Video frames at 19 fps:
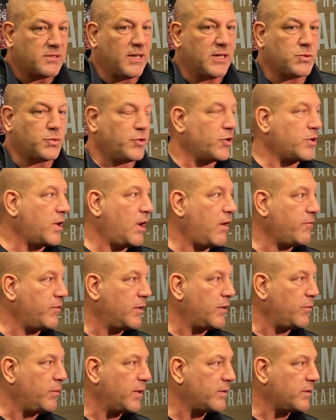that's what you're
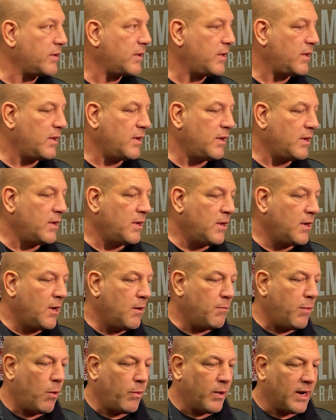confident with.
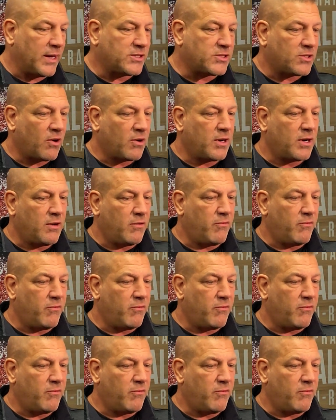But when I started